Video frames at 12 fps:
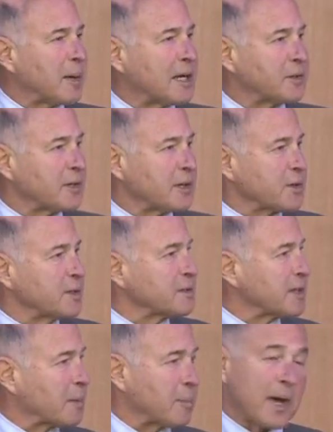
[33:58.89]
politicians
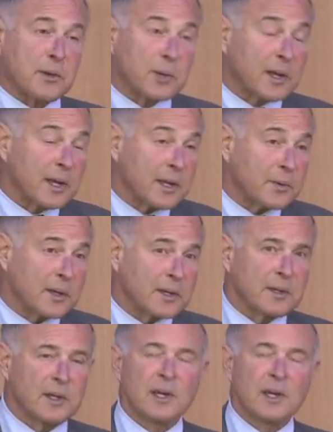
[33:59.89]
like Patrick Henry.